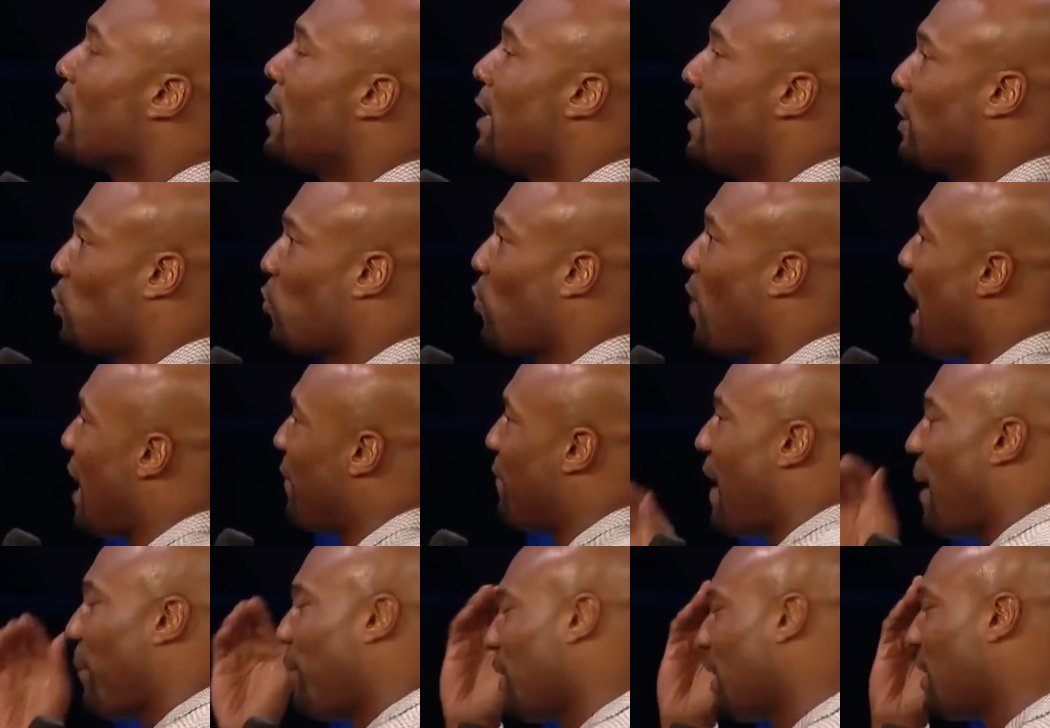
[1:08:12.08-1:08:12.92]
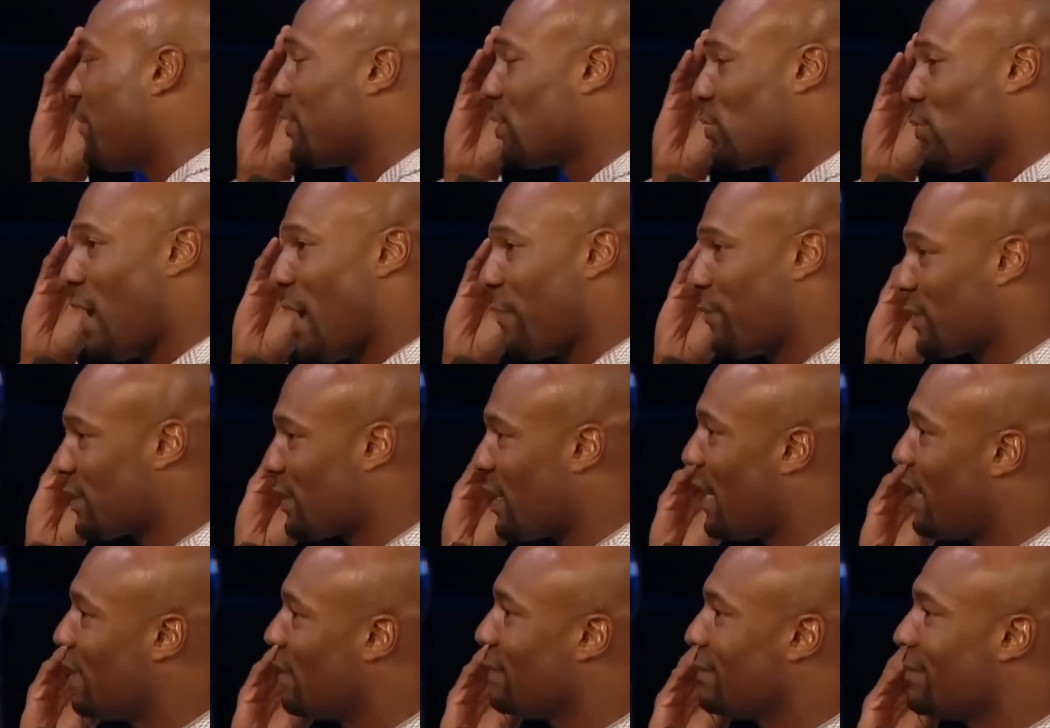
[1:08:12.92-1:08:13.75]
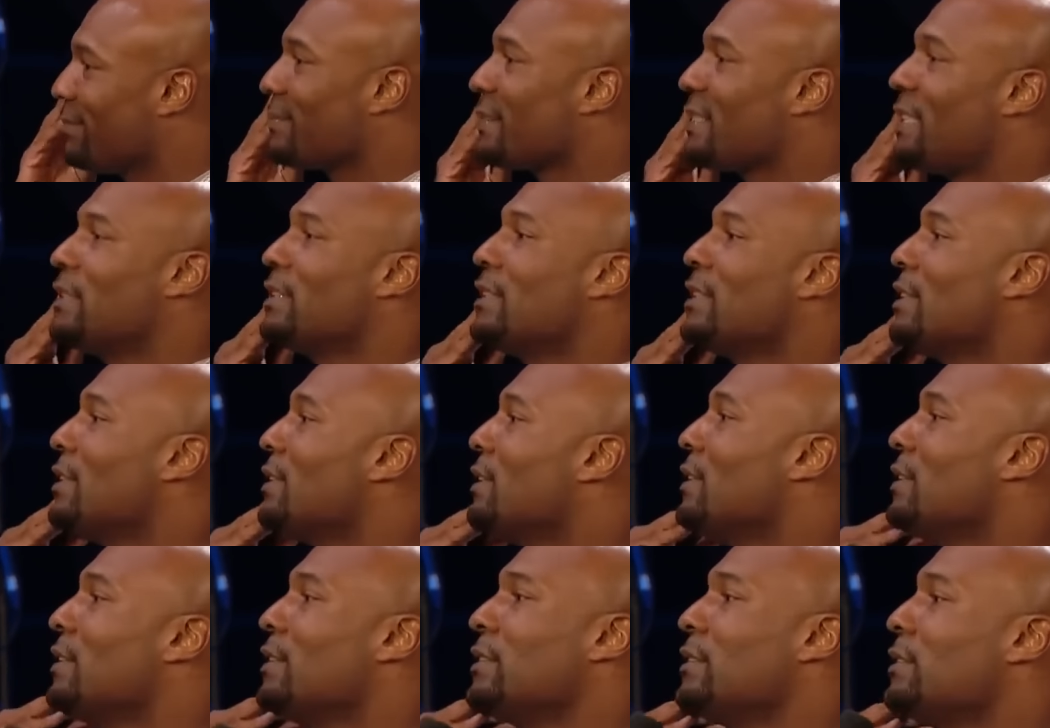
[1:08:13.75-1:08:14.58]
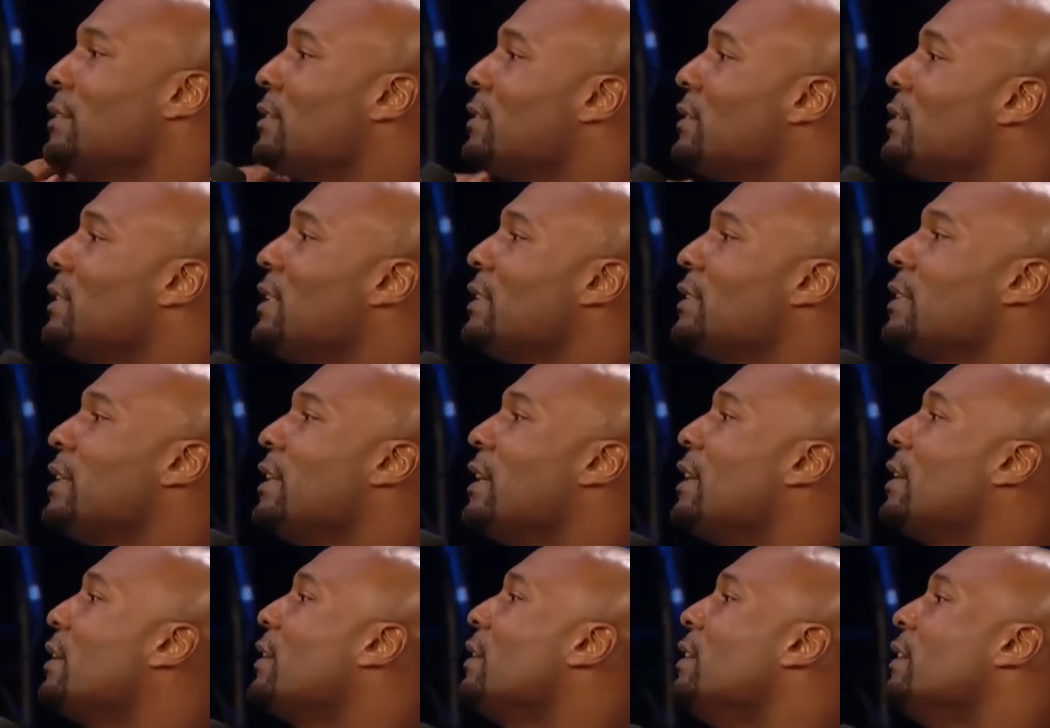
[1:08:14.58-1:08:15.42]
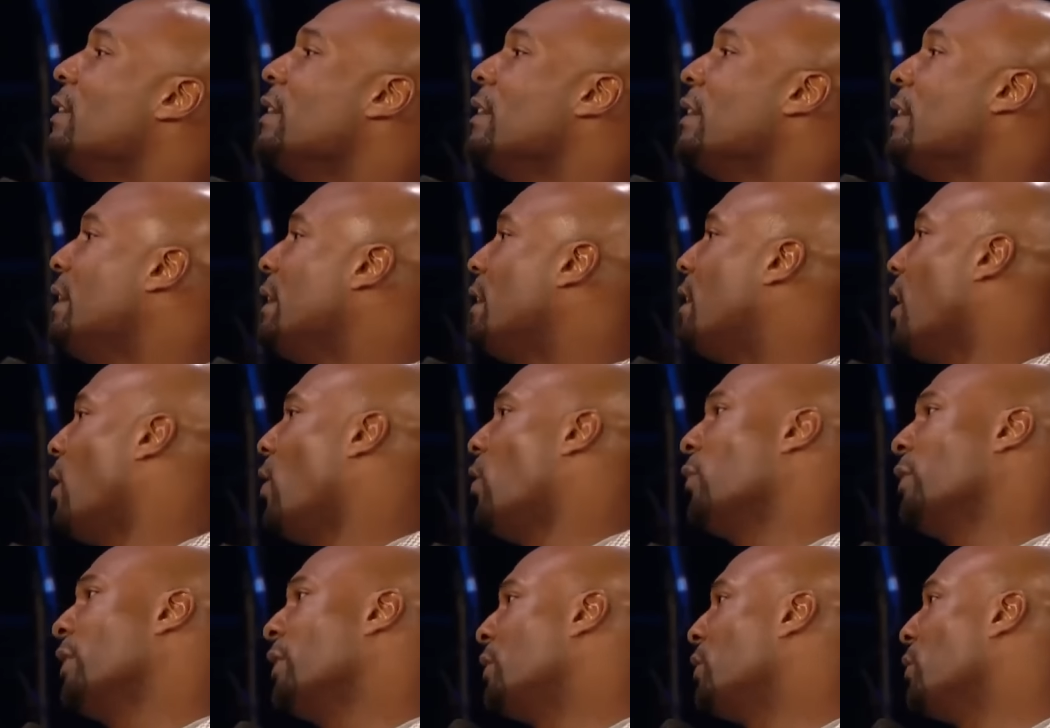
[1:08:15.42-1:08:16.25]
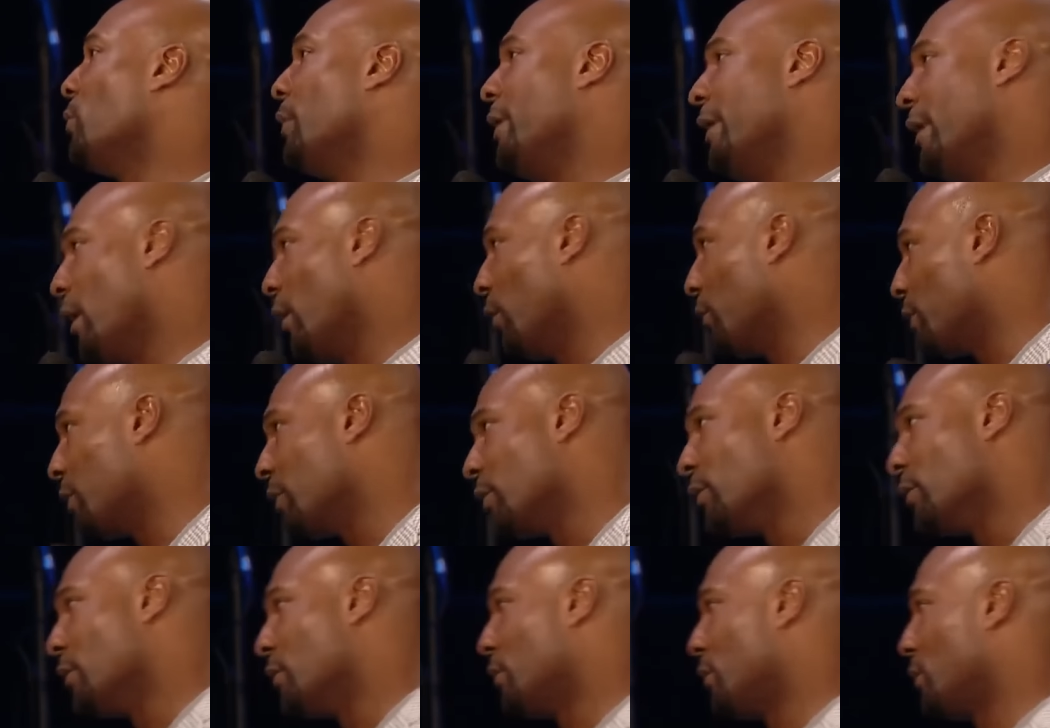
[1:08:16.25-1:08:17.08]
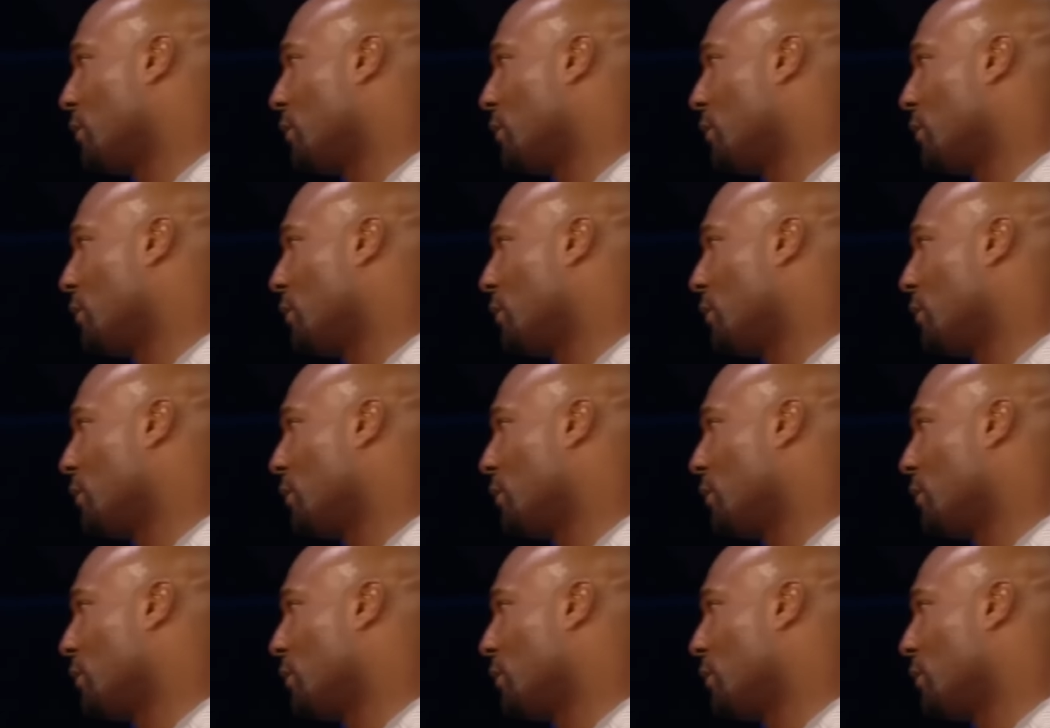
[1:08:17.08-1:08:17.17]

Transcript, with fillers: His wife, I believe his wife was like, just let little knee go on and do what he going to do.